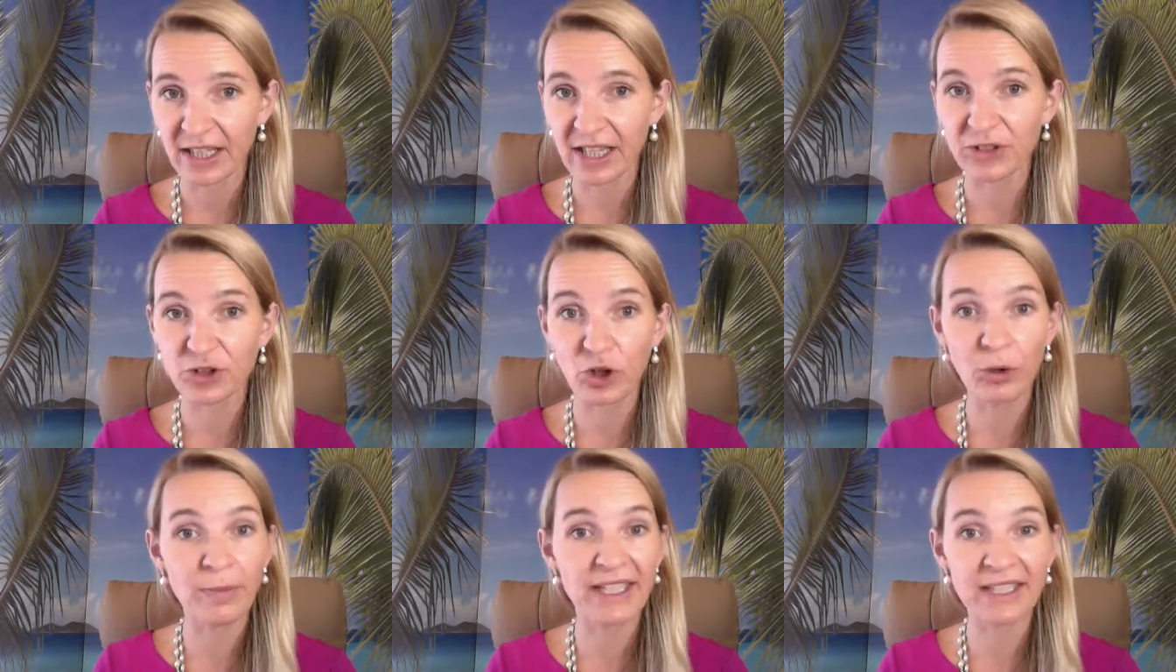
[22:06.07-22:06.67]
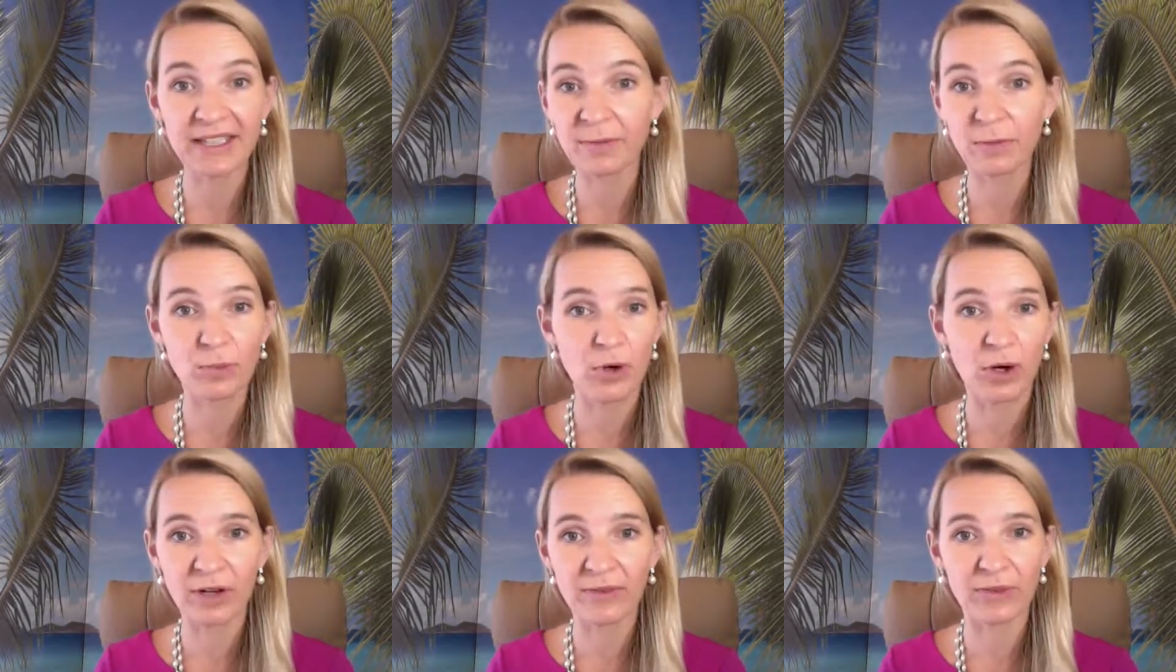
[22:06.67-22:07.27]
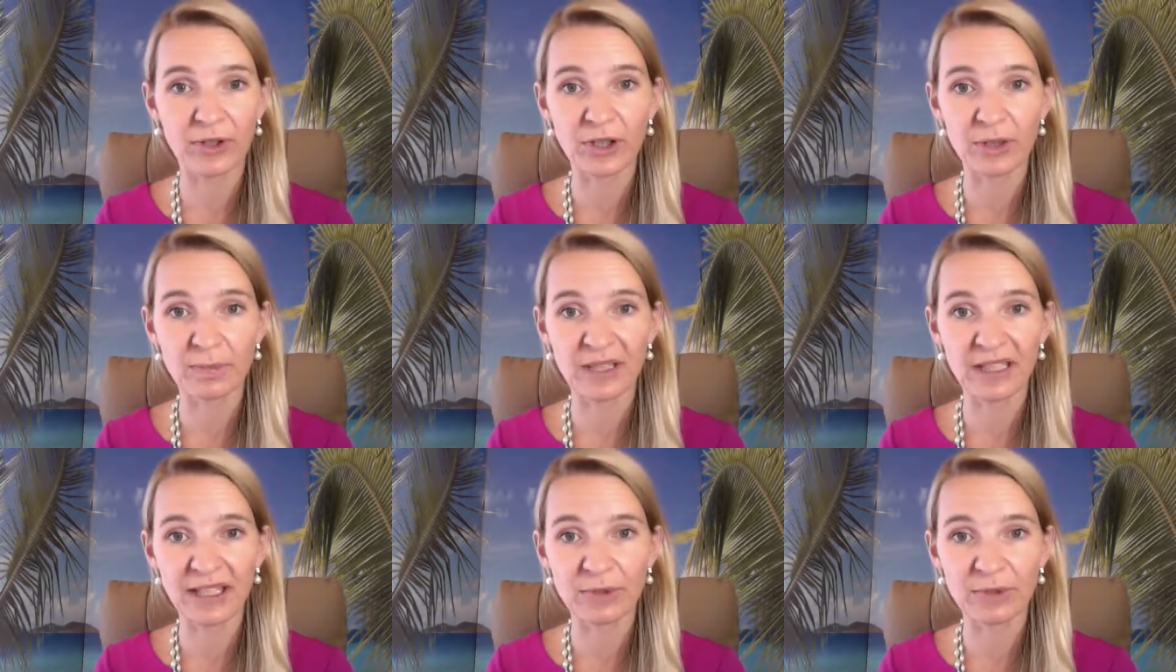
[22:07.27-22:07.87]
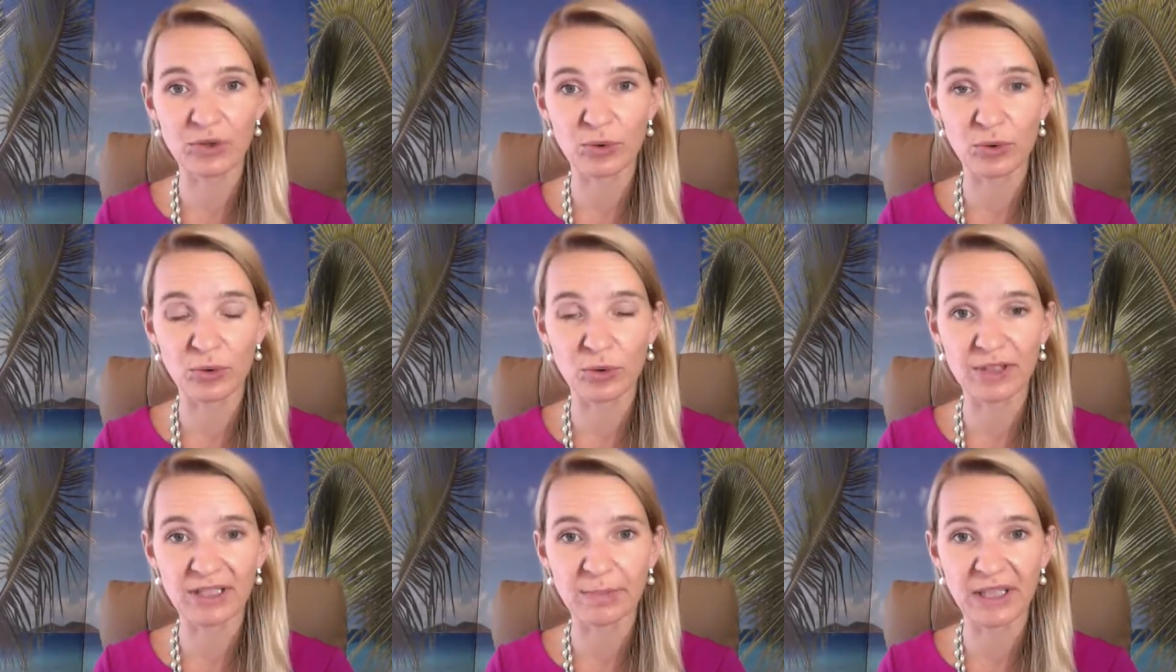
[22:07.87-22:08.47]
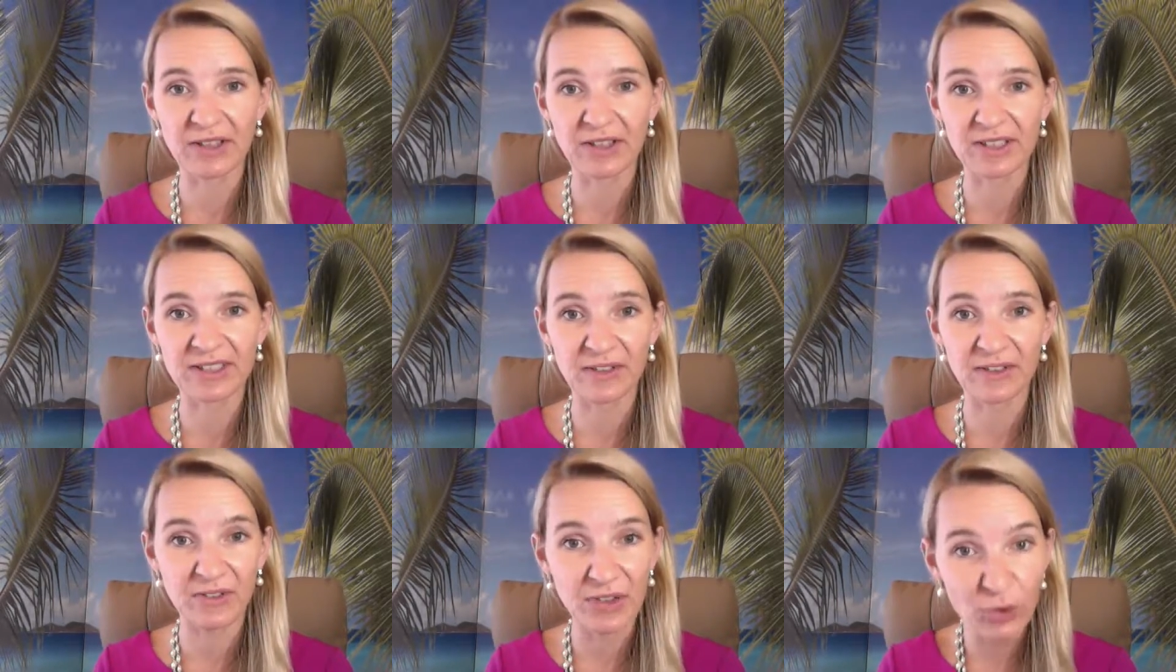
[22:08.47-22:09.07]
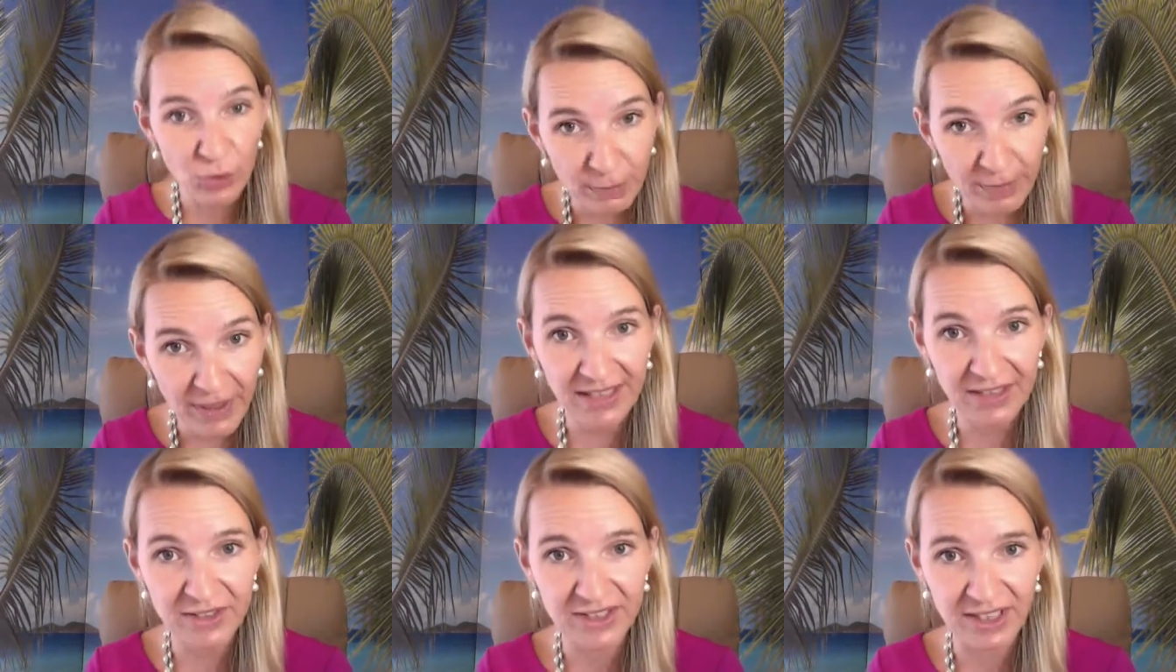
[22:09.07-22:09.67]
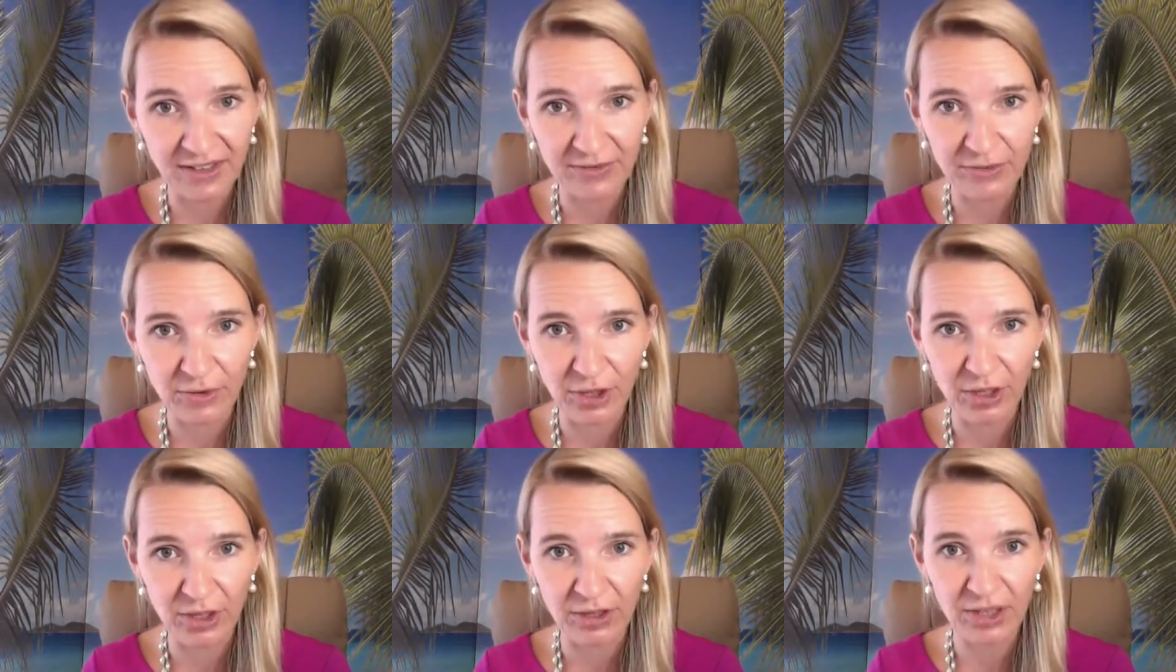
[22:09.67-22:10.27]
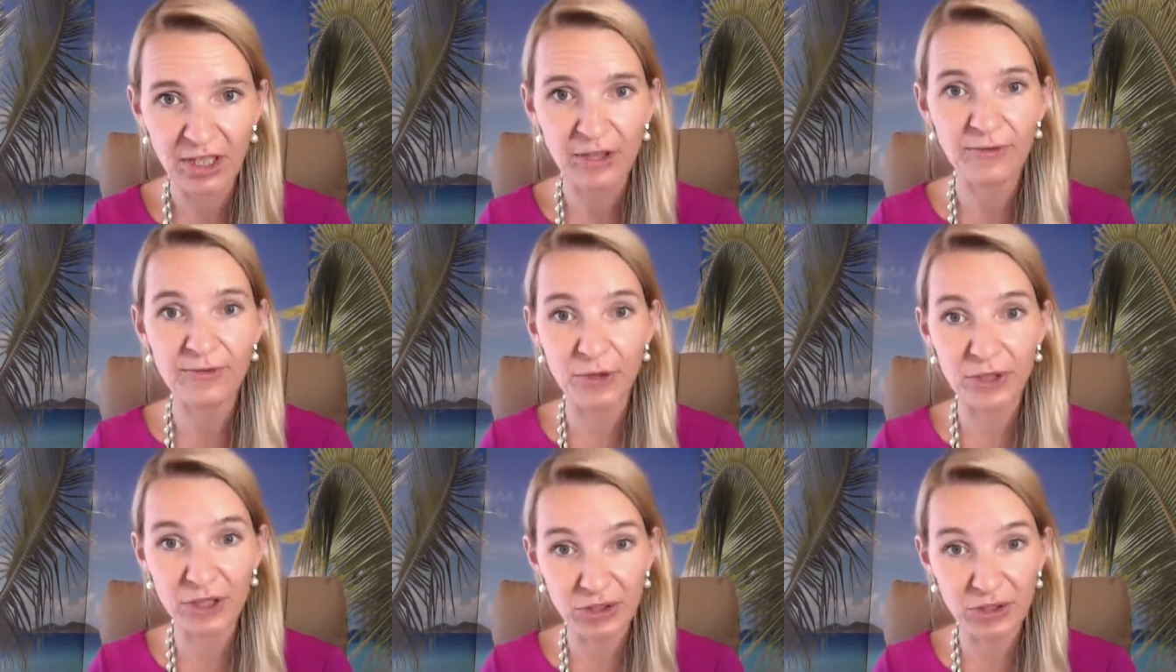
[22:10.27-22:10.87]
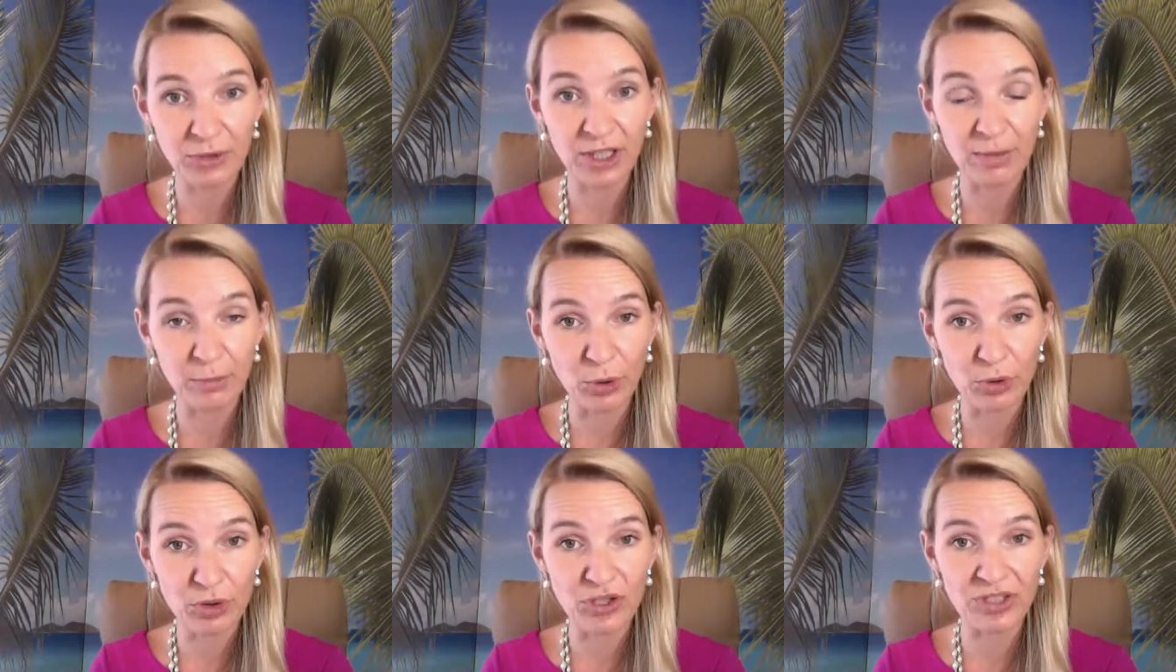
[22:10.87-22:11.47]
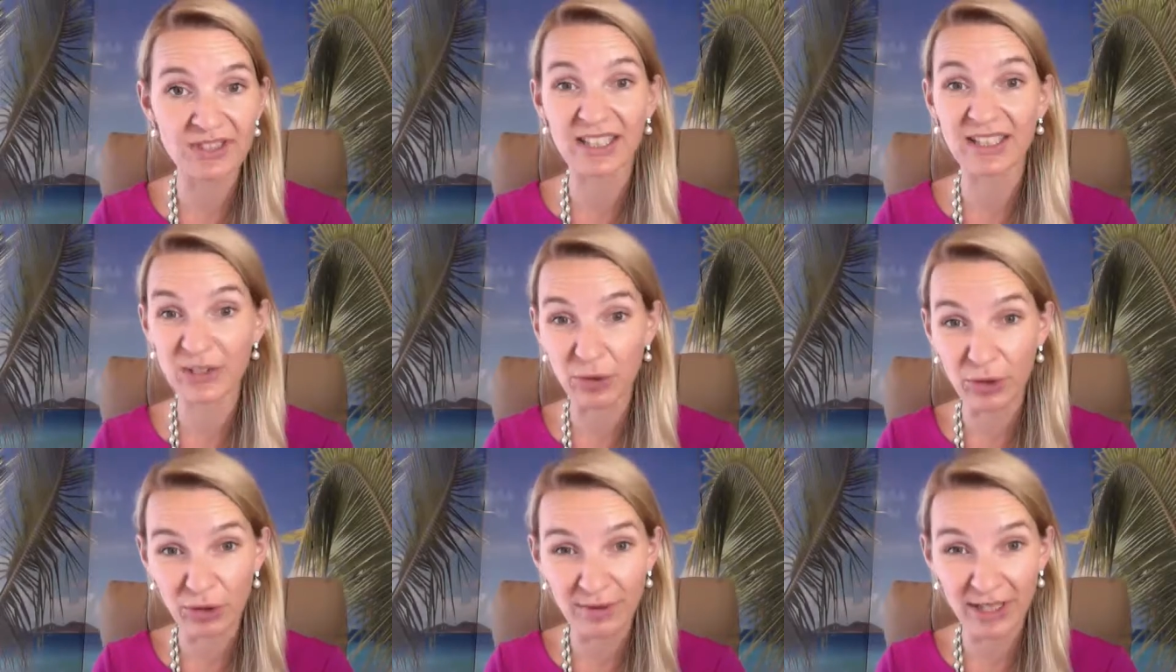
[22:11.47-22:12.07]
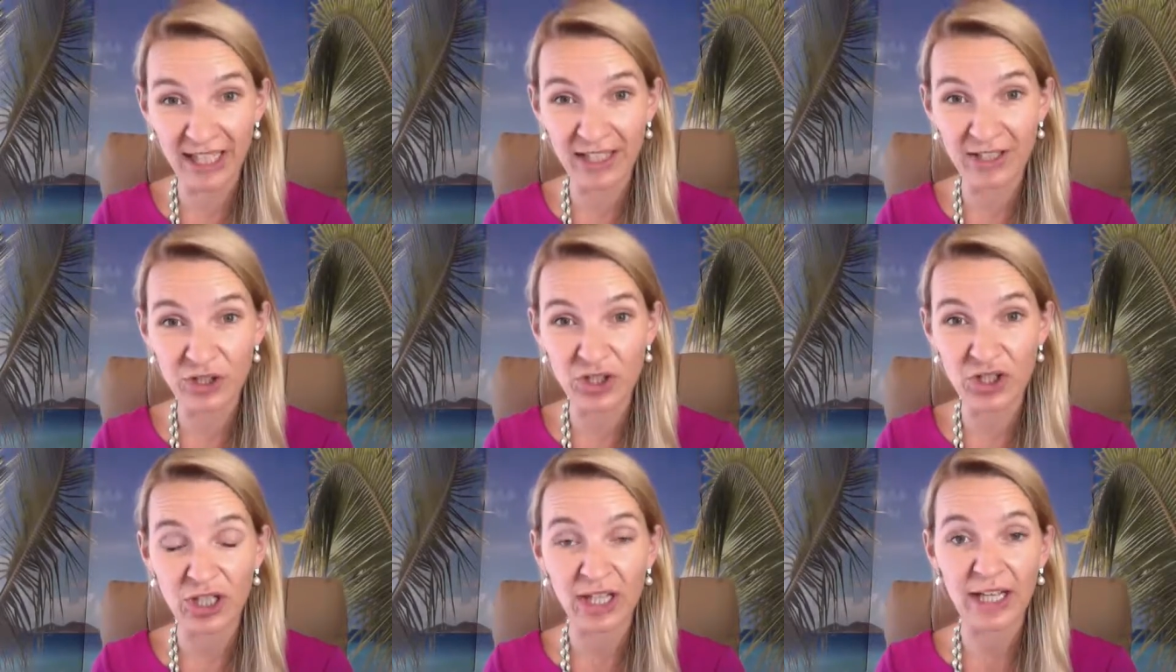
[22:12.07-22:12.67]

And don't make him wrong for not being able to hold it, because if you make yourself wrong for your emotions and your rage